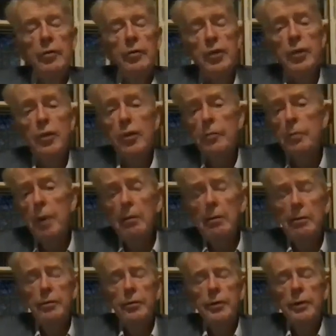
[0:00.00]
there's serious
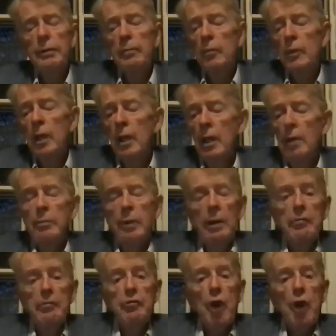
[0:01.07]
problems.
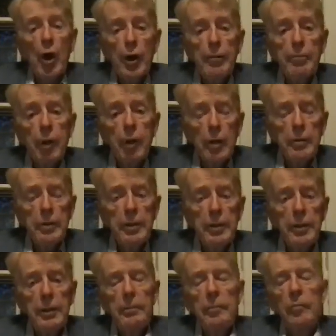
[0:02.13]
Problems of
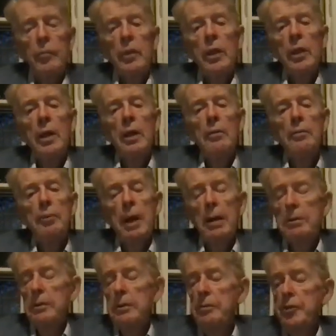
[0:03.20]
unemployment,
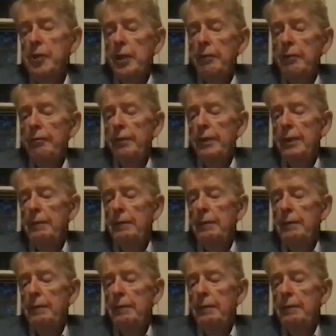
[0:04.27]
problems of